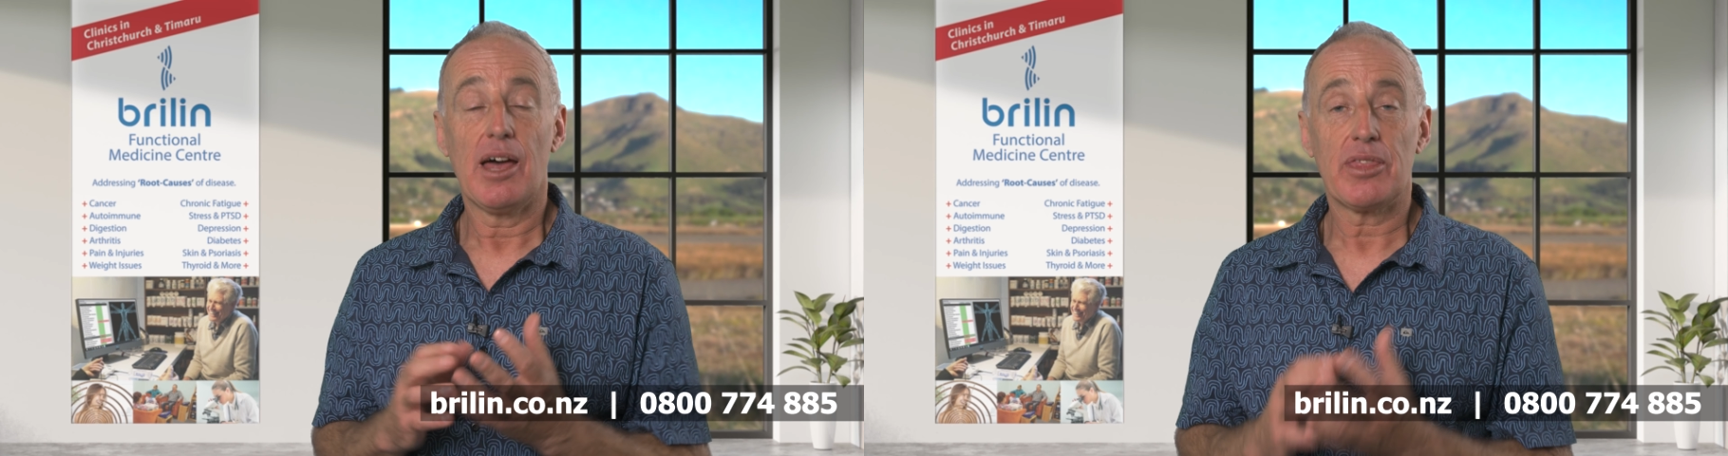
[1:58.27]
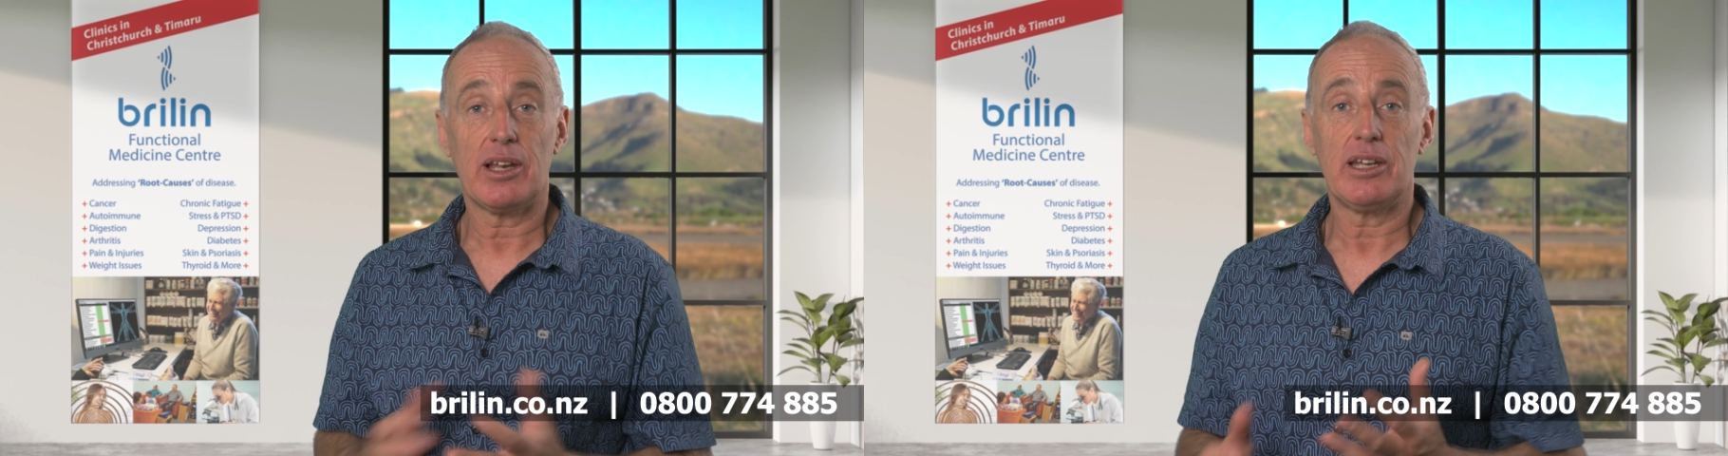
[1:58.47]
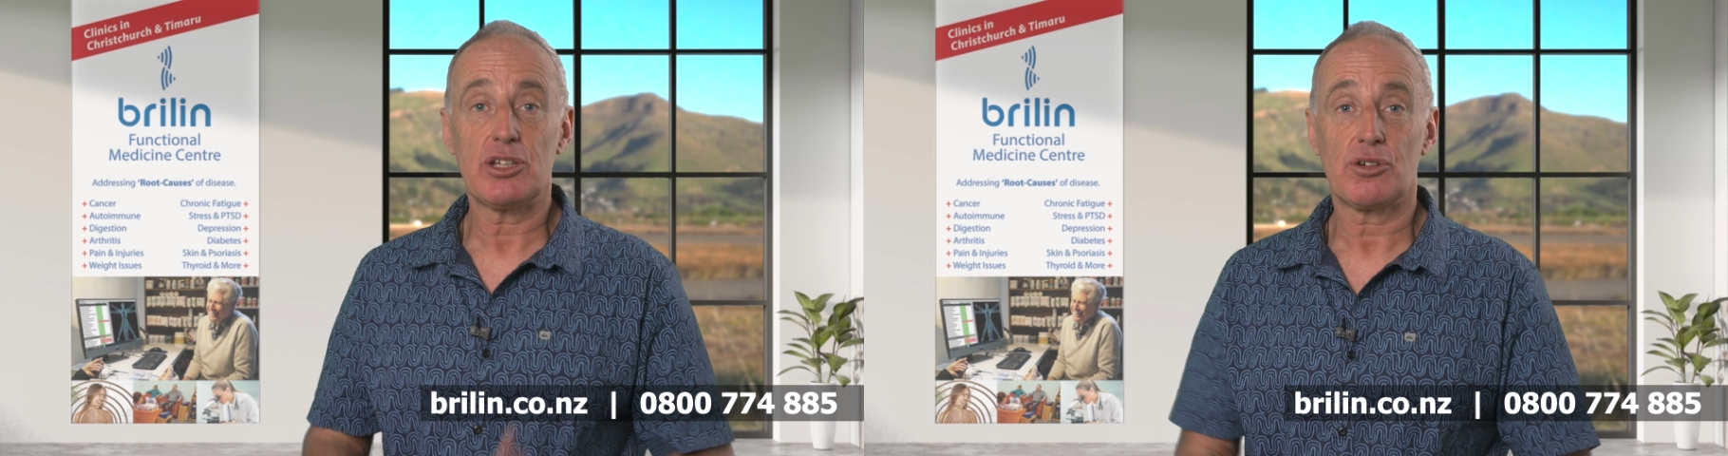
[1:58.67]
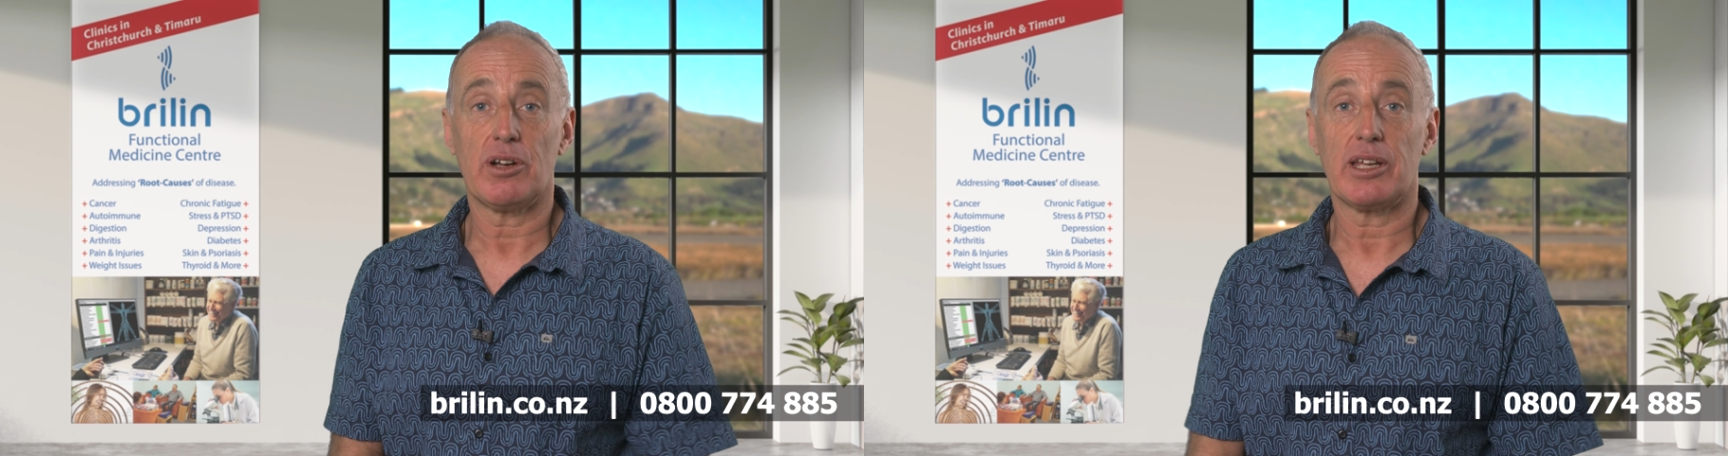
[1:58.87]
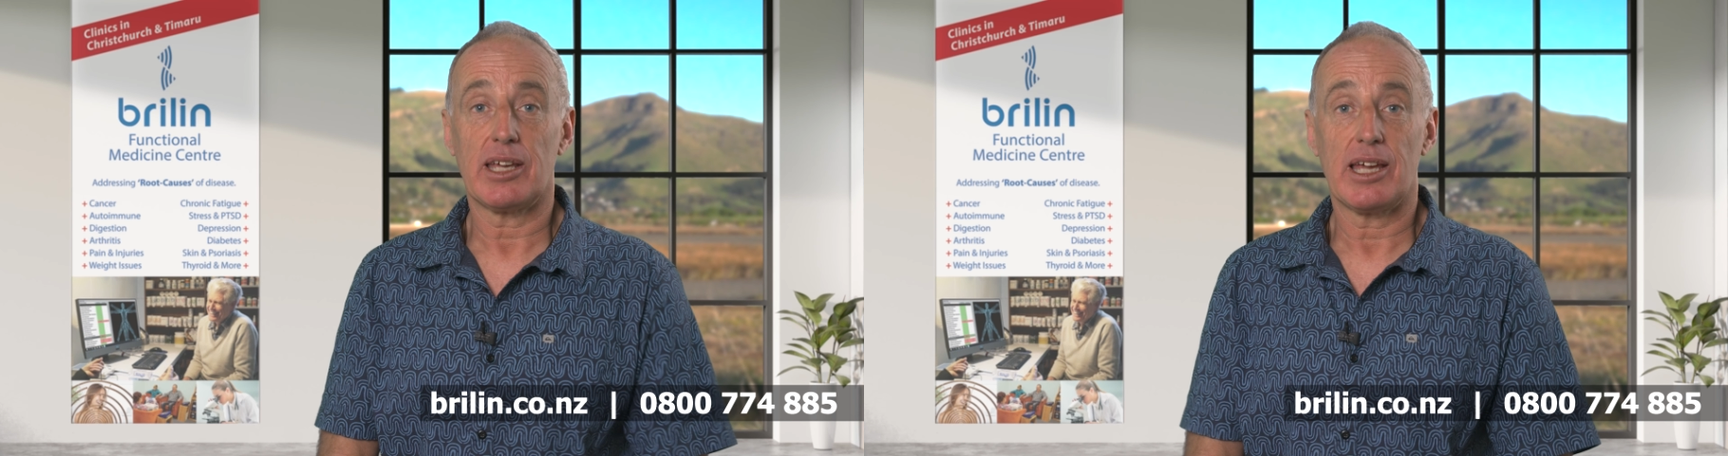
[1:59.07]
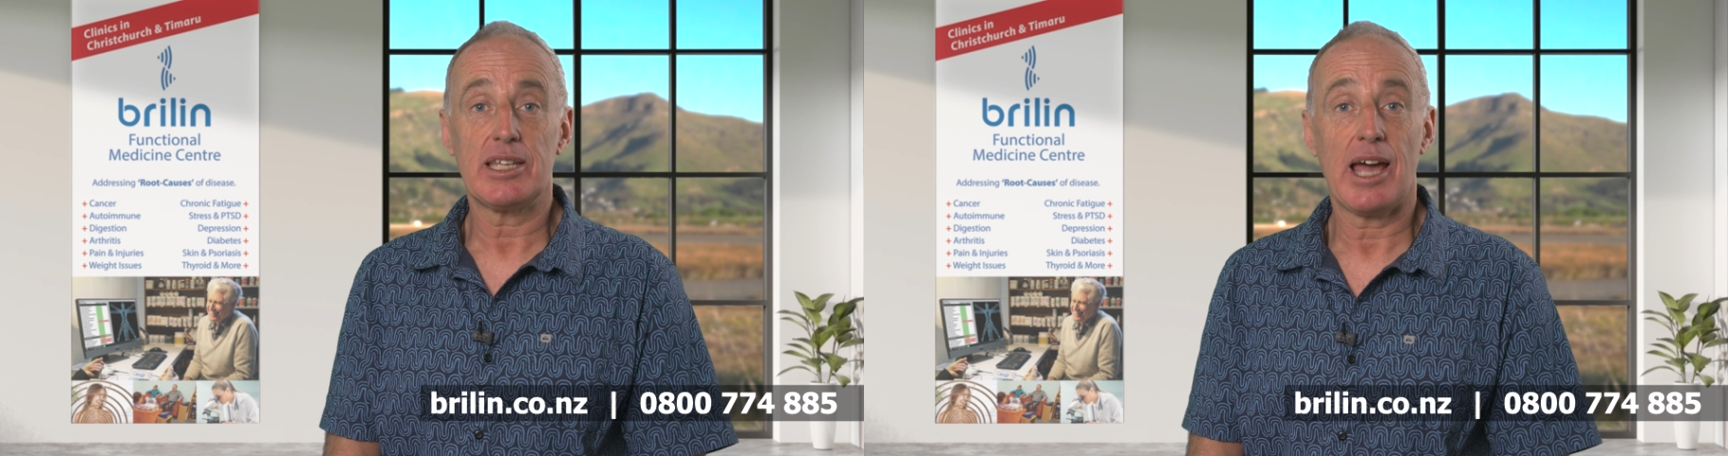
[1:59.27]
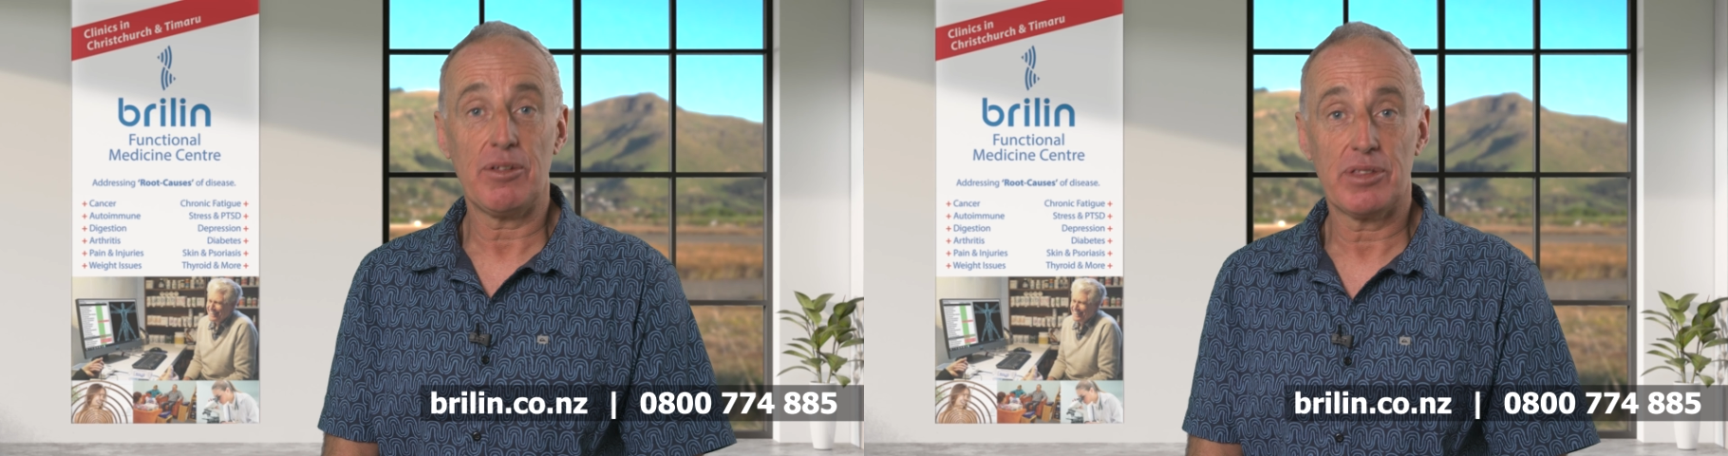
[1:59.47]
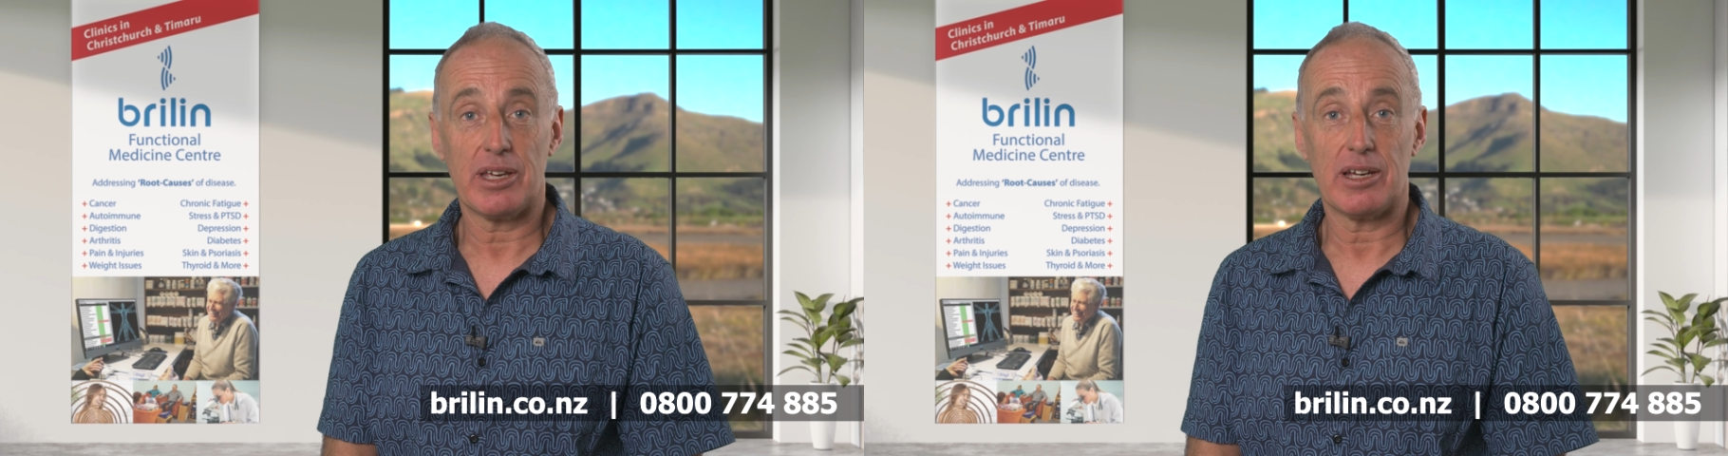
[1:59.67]
that literally is
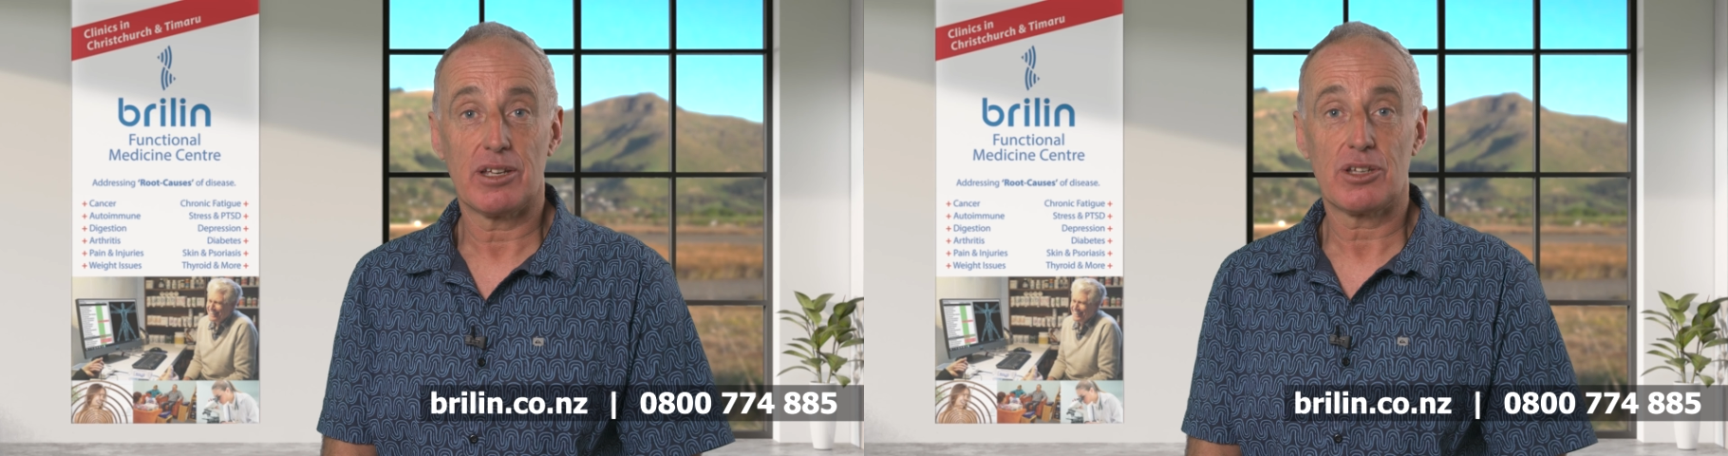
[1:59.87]
healthier.